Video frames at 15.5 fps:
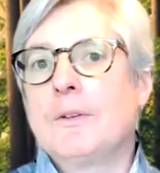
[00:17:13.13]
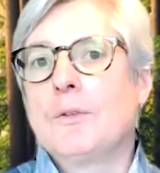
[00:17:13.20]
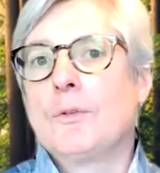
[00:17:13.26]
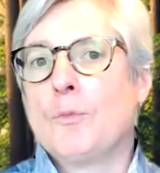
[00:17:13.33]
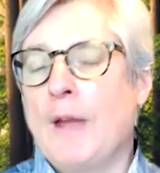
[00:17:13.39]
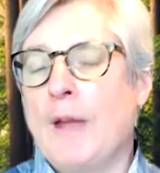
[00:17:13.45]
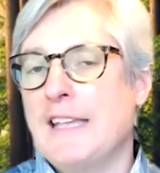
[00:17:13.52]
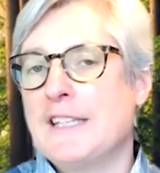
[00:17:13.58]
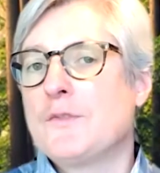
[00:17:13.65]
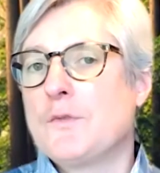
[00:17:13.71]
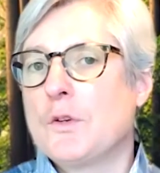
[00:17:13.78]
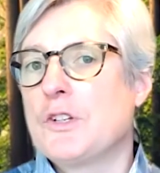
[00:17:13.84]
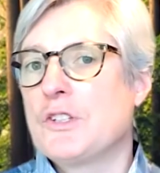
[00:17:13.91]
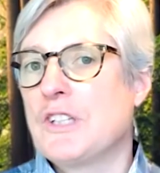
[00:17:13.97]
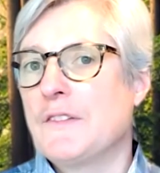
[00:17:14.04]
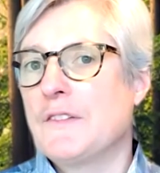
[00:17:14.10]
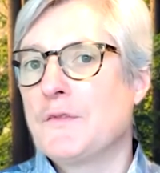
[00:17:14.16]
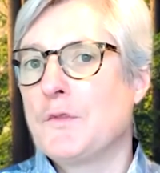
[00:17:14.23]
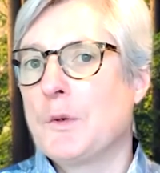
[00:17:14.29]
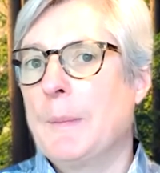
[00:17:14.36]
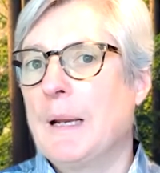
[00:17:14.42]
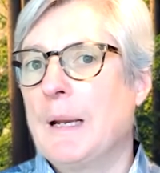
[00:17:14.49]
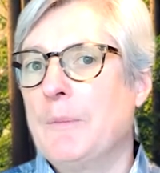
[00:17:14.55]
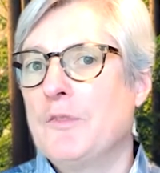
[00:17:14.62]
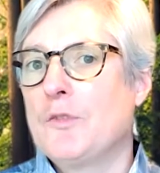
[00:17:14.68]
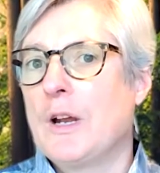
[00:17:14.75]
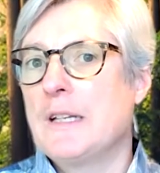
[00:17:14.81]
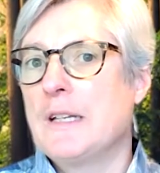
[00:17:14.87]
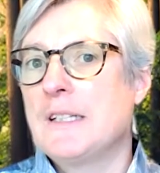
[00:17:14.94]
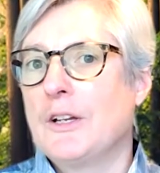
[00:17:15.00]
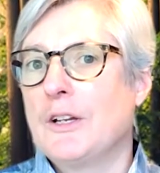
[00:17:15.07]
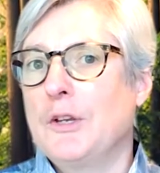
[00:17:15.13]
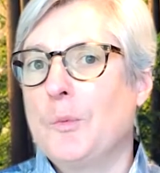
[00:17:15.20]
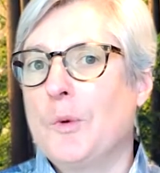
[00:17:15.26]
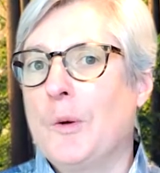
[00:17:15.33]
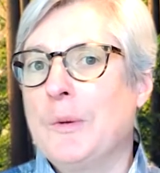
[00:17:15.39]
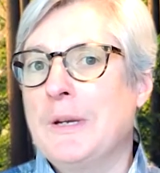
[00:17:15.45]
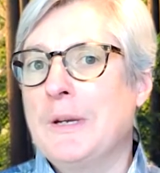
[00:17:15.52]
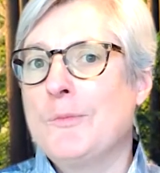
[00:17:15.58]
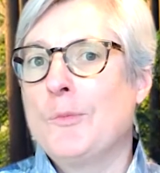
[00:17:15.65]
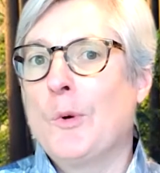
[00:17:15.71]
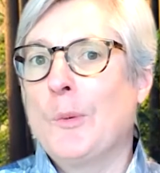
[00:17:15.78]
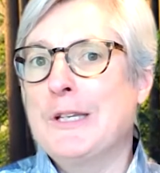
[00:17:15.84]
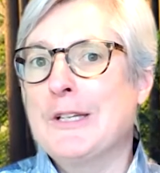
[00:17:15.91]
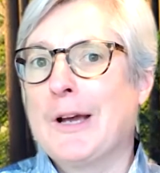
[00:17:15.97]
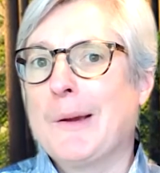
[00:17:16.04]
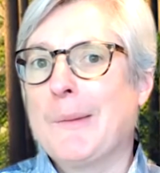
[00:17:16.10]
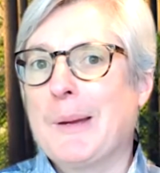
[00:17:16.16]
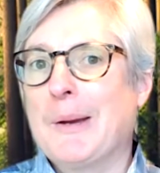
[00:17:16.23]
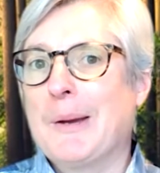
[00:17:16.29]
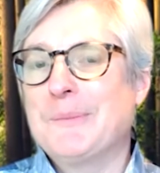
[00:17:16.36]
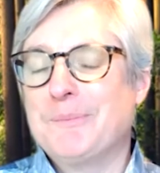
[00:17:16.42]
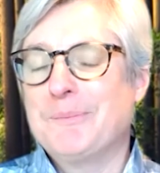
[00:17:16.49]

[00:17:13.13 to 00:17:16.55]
race for yourselves for a minute before I tell you what we talk about.